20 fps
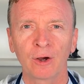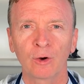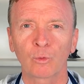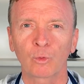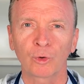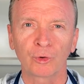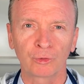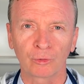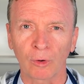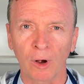
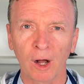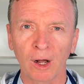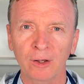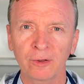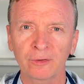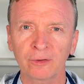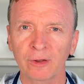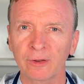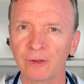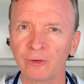were
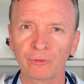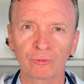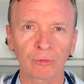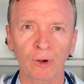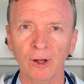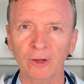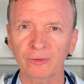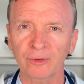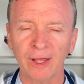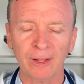drugs, and these
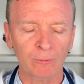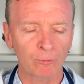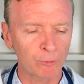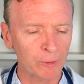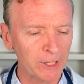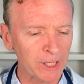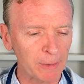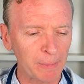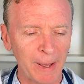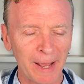drugs had
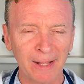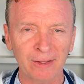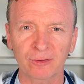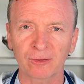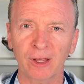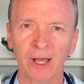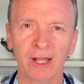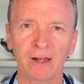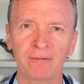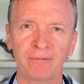really bad
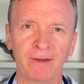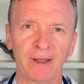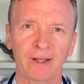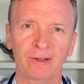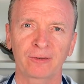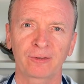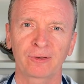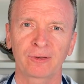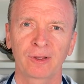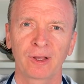side
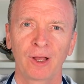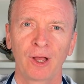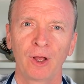effects.